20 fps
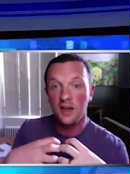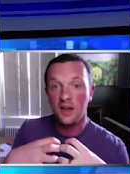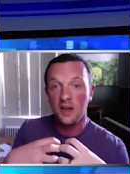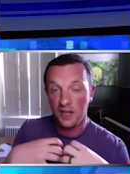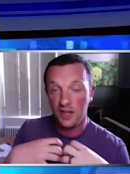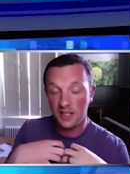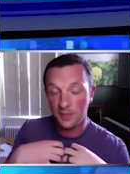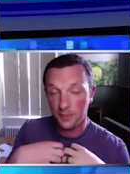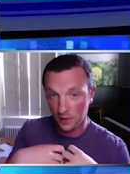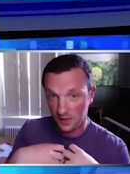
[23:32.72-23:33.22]

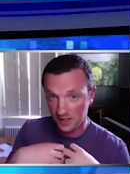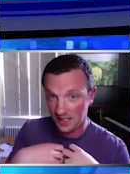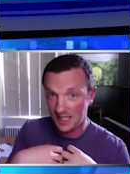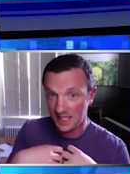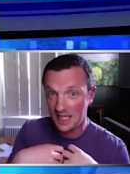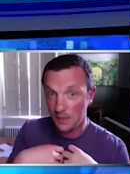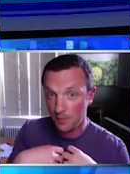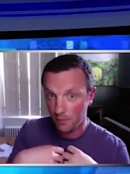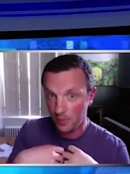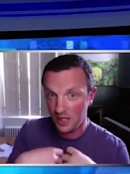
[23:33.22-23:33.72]
Facebook to
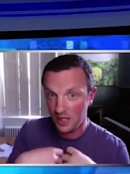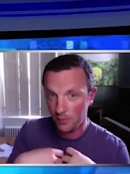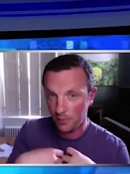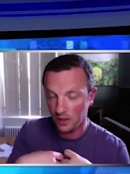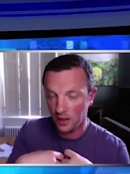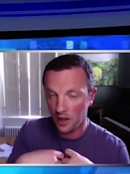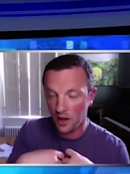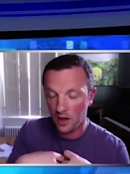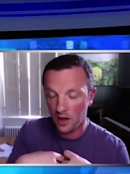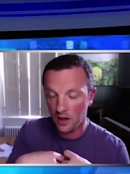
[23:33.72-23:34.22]
keep
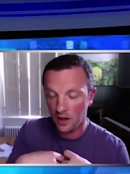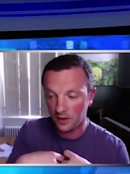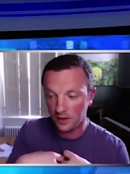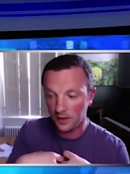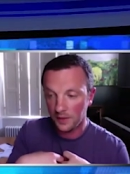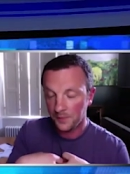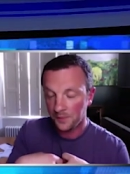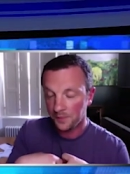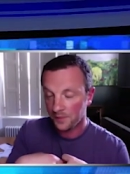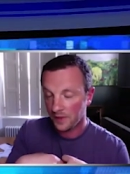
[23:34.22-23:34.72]
people on
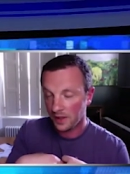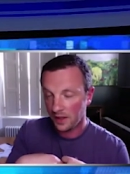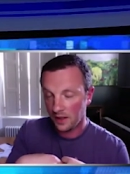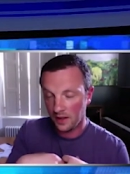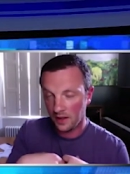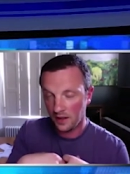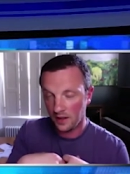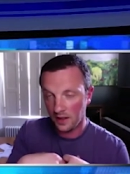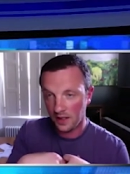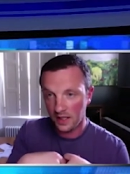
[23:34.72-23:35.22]

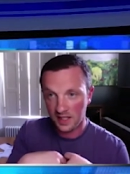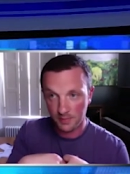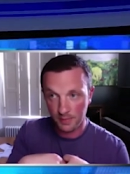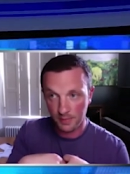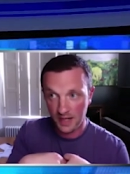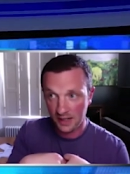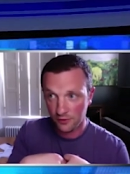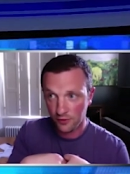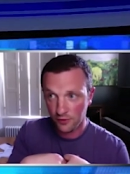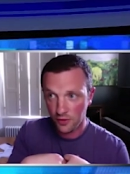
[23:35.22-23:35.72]
its
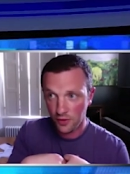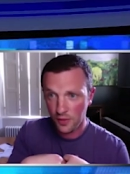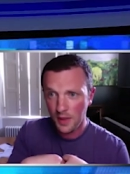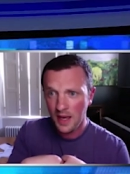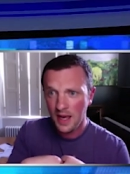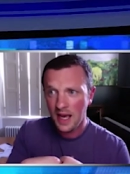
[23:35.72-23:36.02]
platform.